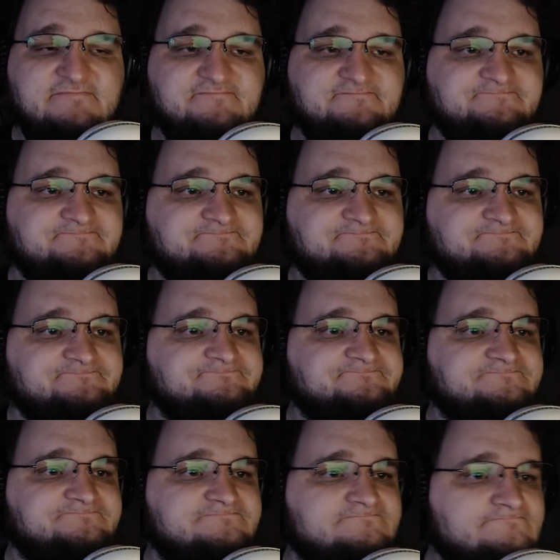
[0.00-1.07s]

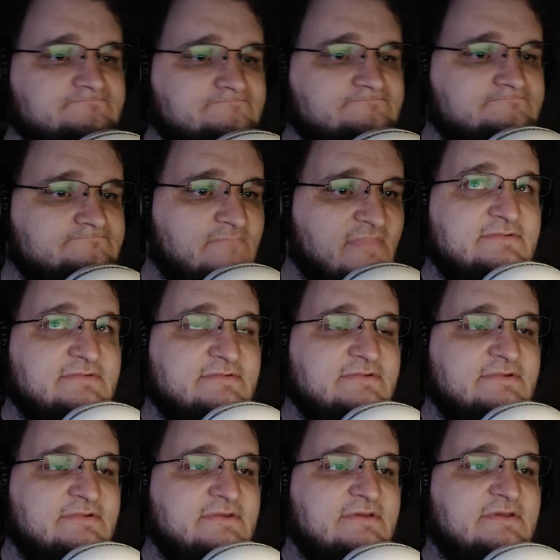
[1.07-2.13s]
(no one is talking)